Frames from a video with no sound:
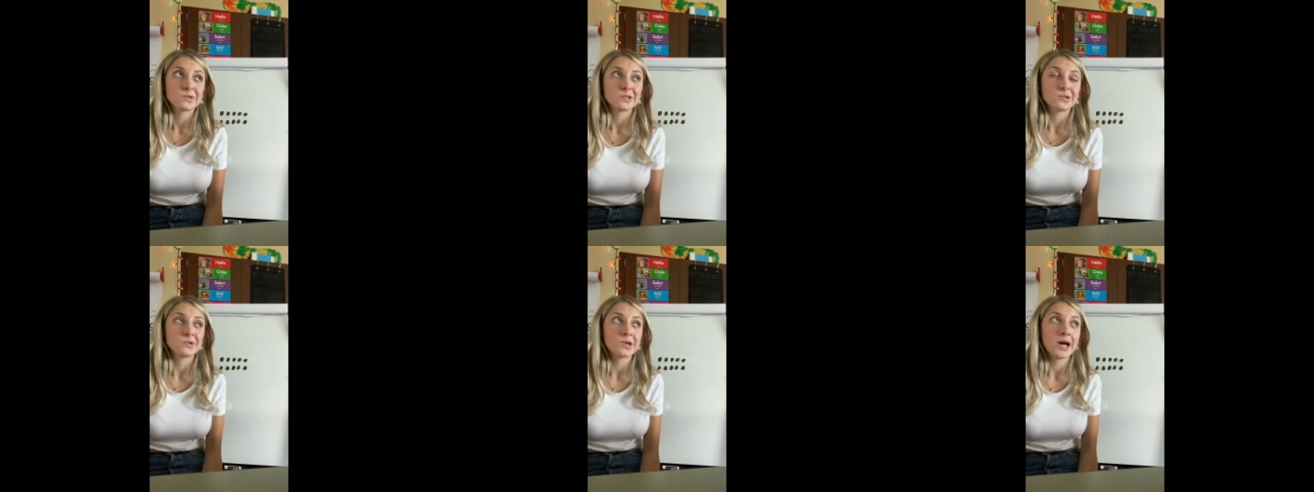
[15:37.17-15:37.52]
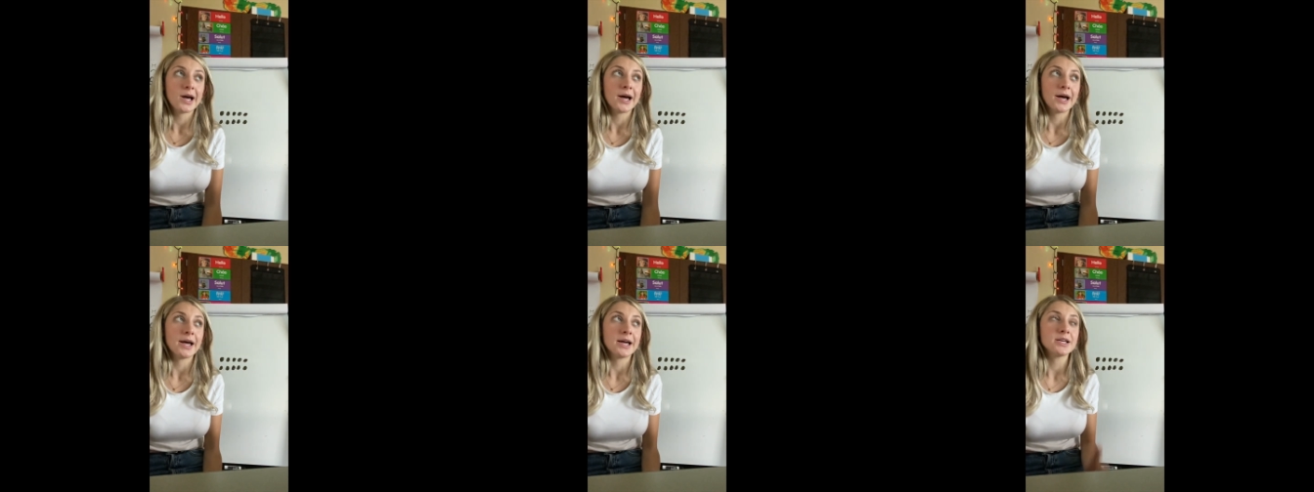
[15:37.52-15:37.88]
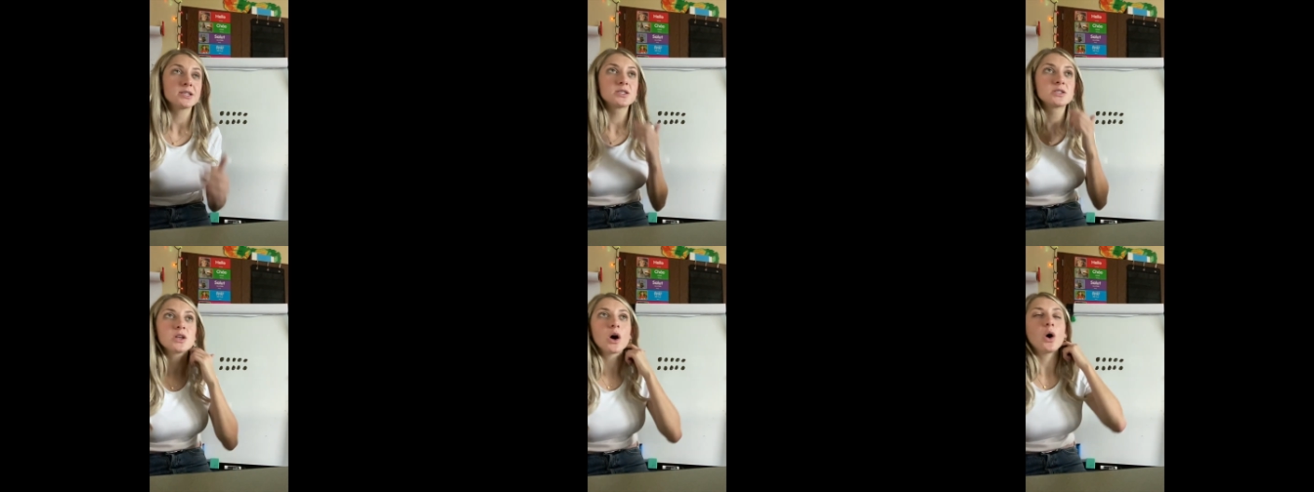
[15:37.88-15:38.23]
Okay,
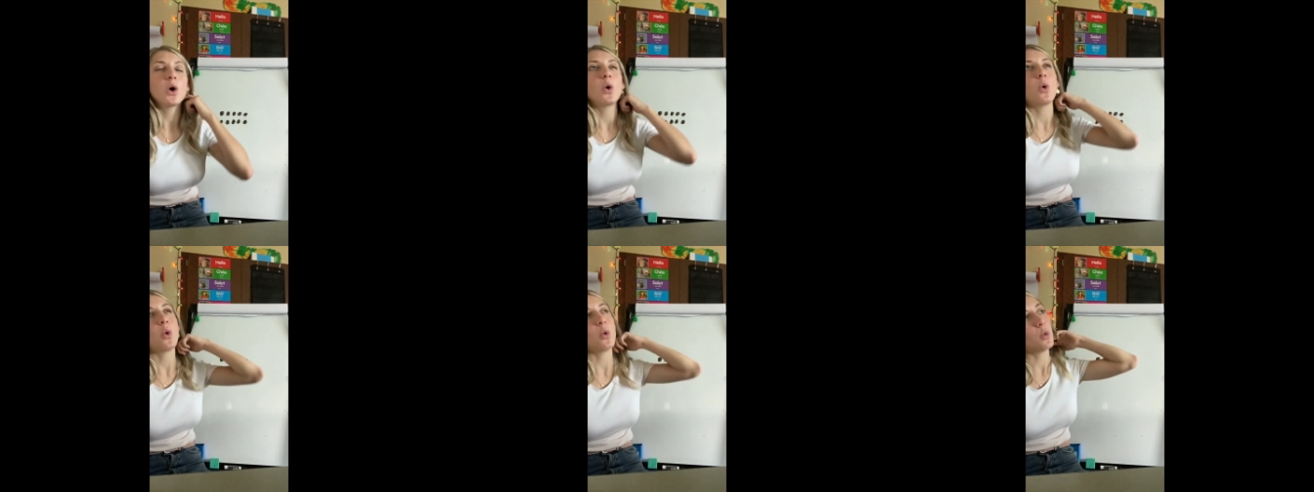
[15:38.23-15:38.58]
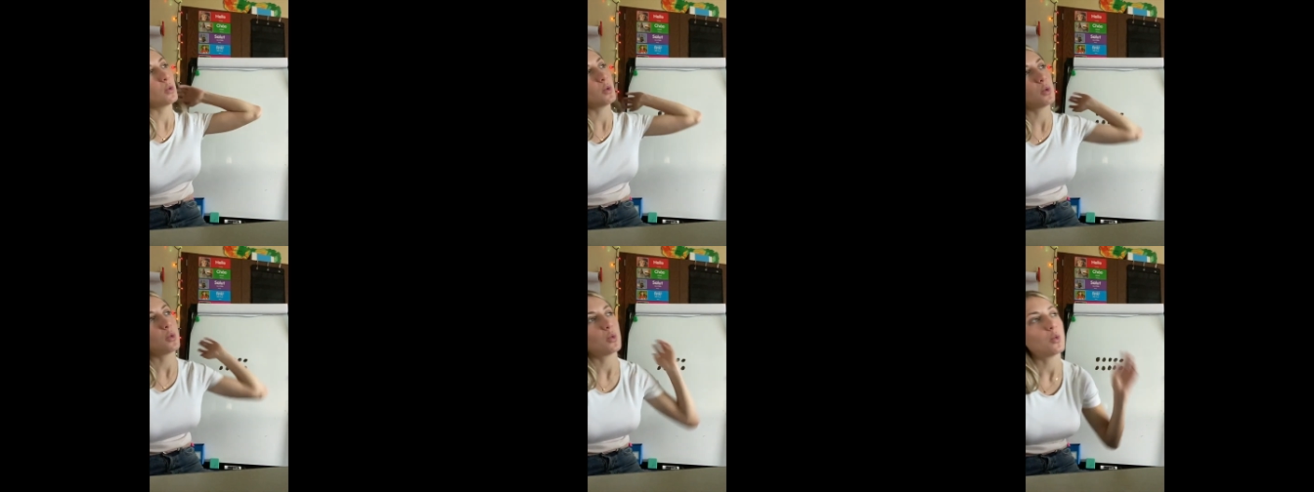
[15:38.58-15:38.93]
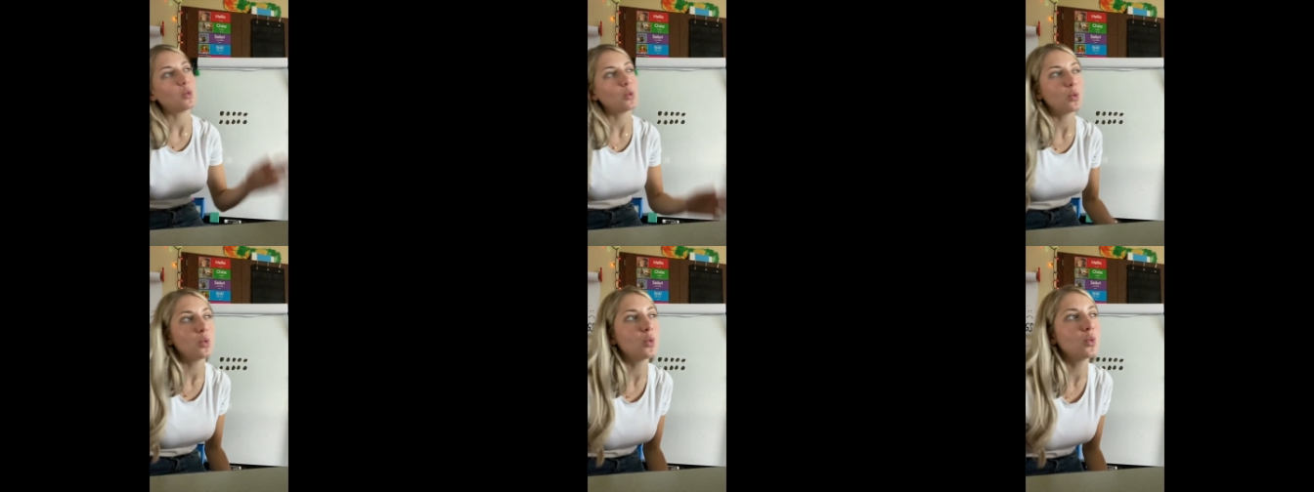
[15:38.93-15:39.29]
so
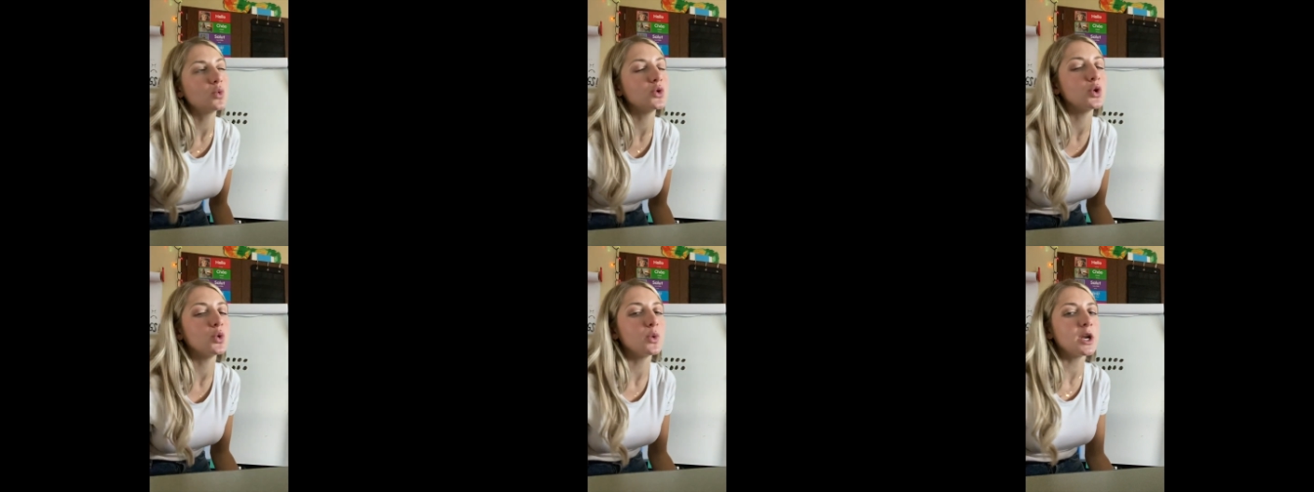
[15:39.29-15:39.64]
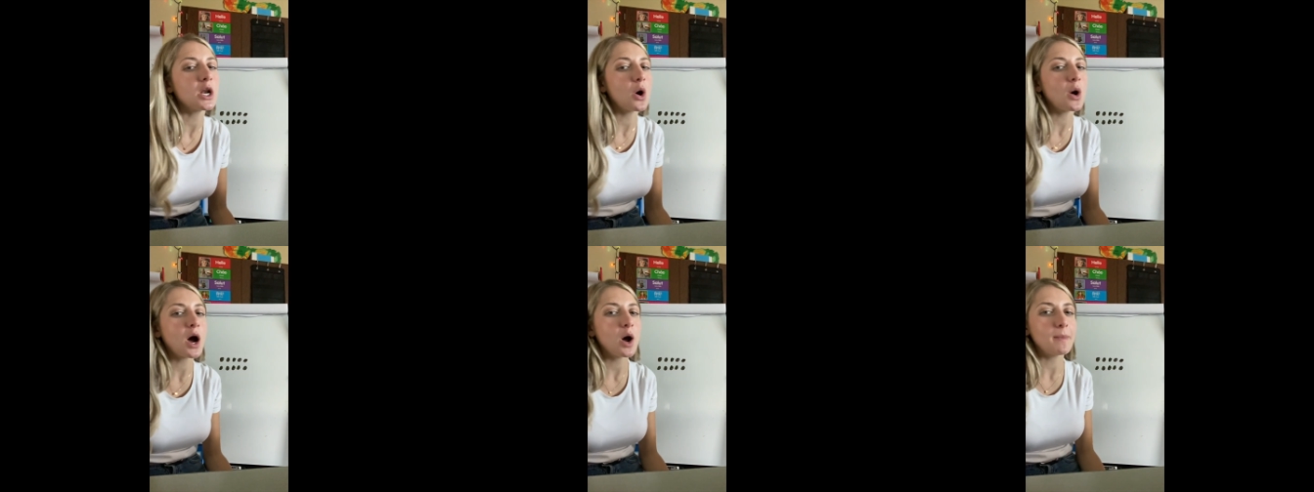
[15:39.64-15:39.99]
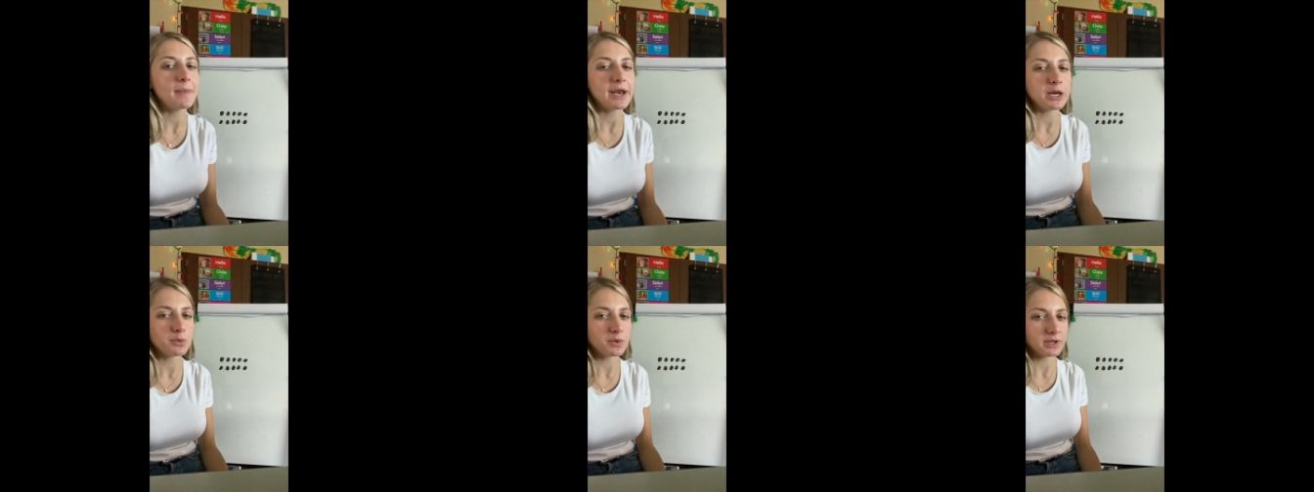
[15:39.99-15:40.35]
do we know how
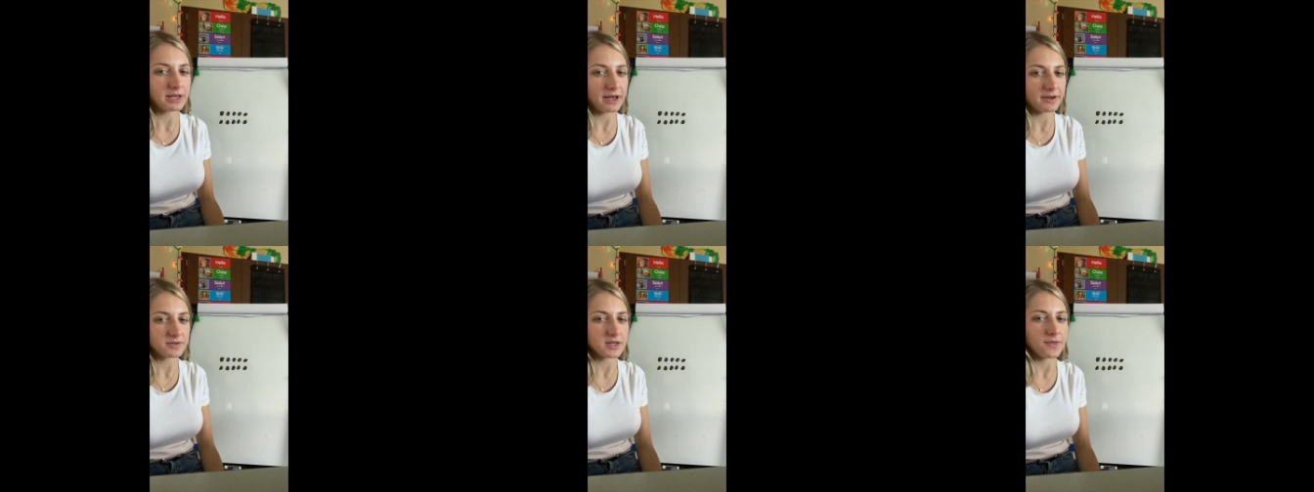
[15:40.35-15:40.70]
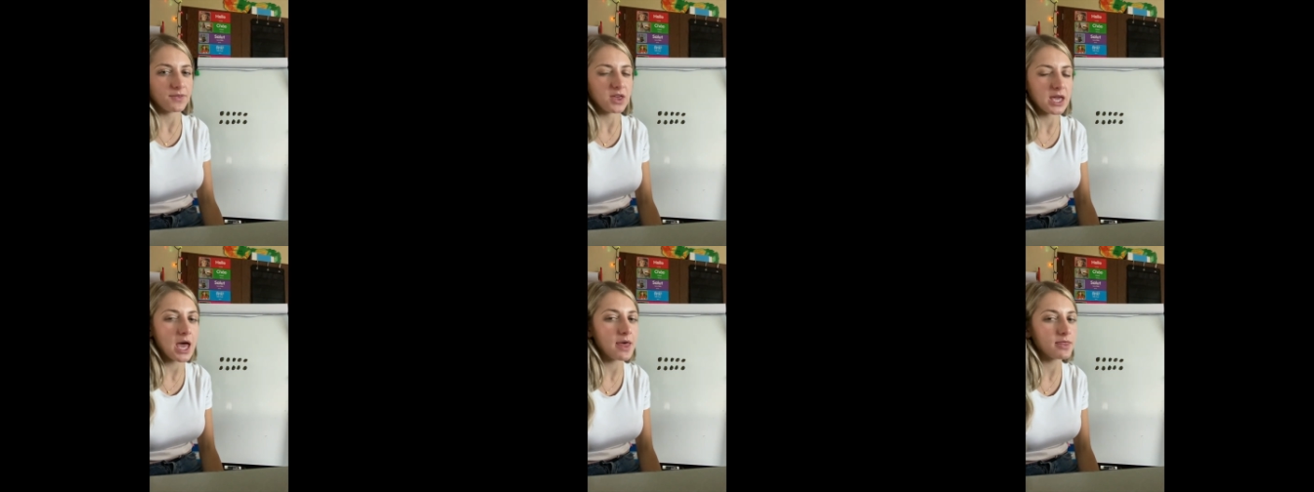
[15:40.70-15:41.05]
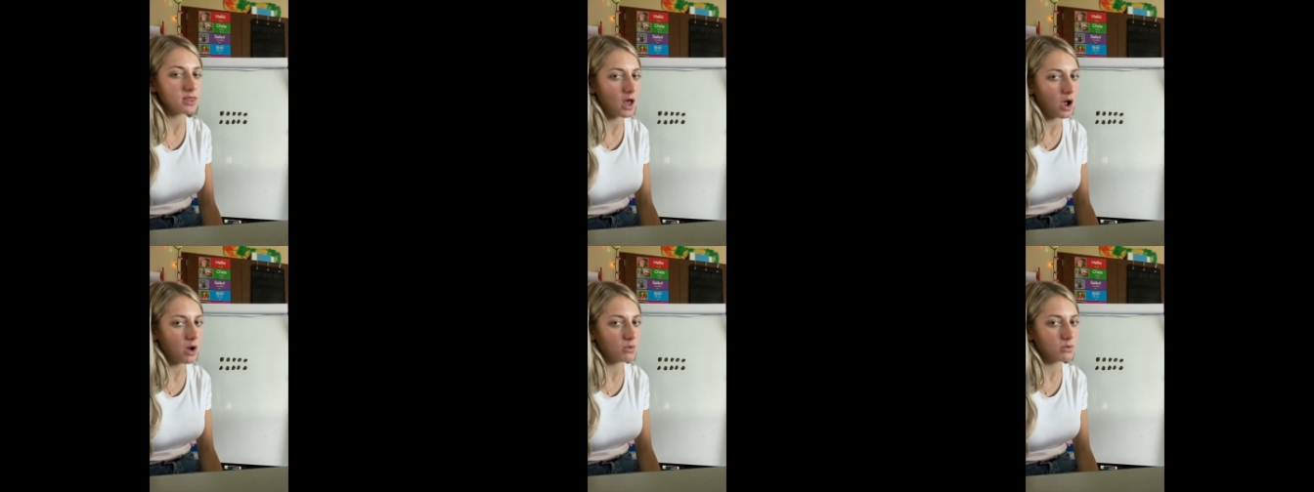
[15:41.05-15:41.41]
many were left at the
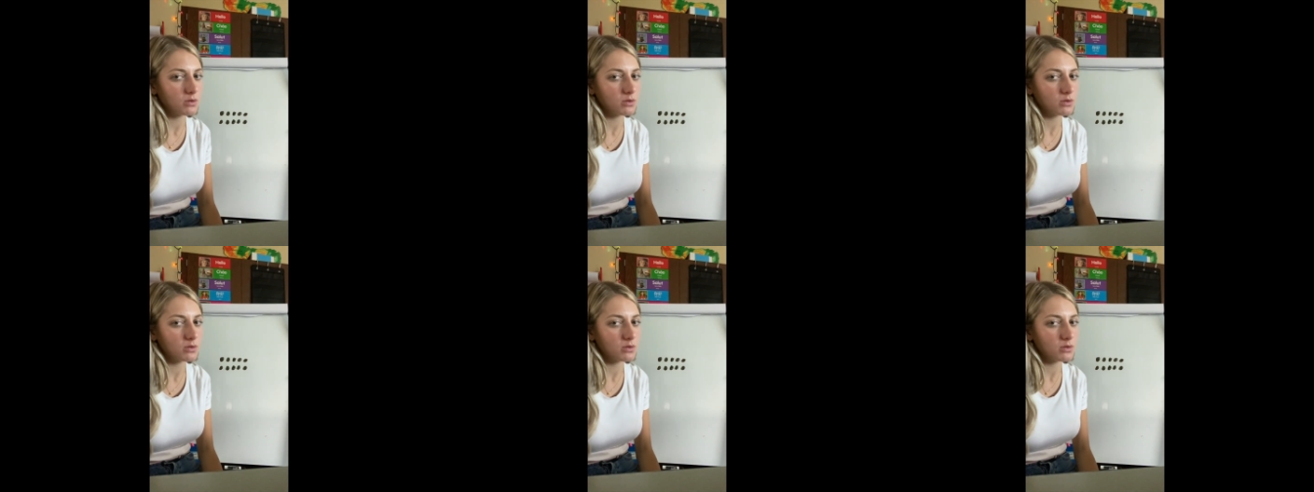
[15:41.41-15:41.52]
end though?